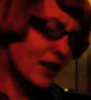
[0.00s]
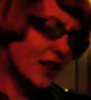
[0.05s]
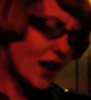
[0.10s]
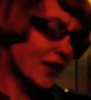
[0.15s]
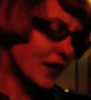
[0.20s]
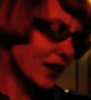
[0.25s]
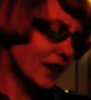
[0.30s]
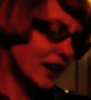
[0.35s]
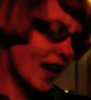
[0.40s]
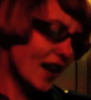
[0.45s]

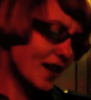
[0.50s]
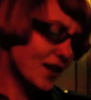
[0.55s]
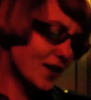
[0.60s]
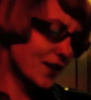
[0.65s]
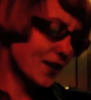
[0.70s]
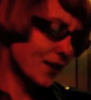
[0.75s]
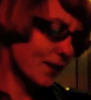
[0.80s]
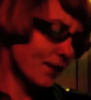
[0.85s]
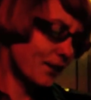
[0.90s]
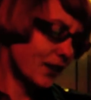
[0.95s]
But
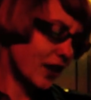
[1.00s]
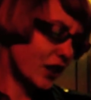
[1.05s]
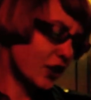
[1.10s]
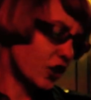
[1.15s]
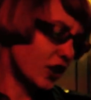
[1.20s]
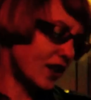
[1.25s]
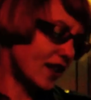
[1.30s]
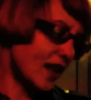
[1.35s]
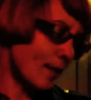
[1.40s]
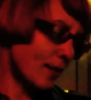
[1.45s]
nonetheless,
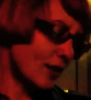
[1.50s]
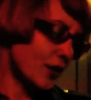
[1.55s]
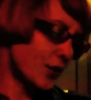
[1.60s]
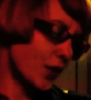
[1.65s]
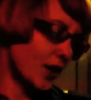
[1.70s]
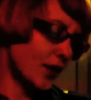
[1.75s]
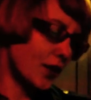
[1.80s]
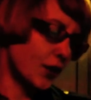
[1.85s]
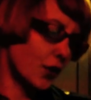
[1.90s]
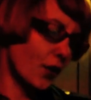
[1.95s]
it should
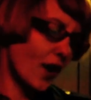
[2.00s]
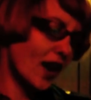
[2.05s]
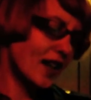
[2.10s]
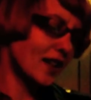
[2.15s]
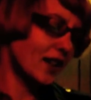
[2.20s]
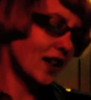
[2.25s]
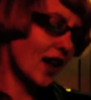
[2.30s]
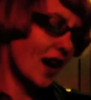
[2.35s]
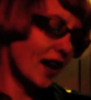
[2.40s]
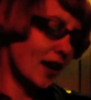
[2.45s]
demonstrate the
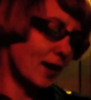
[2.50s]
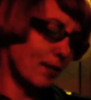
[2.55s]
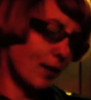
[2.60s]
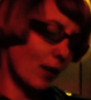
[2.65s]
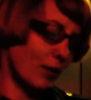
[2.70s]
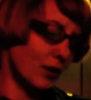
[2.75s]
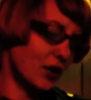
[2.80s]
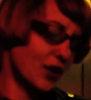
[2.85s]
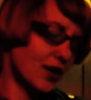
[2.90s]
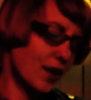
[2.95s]
direct
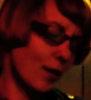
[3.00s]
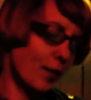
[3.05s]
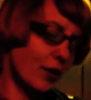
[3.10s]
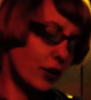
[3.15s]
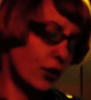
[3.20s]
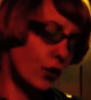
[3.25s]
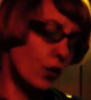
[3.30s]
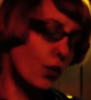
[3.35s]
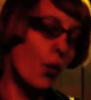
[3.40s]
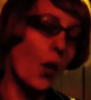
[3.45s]
line by which
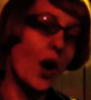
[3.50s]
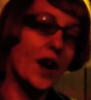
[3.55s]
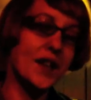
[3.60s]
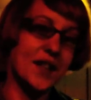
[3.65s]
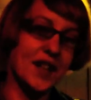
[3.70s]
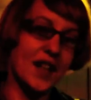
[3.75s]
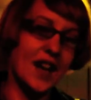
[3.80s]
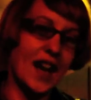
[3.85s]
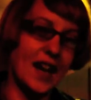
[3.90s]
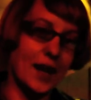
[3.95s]
someone who
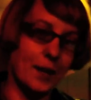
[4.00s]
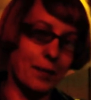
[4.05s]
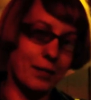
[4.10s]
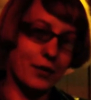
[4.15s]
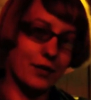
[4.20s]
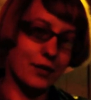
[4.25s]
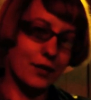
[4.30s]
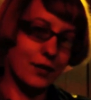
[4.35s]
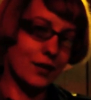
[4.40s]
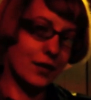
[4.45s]
was an
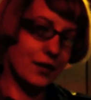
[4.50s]
ape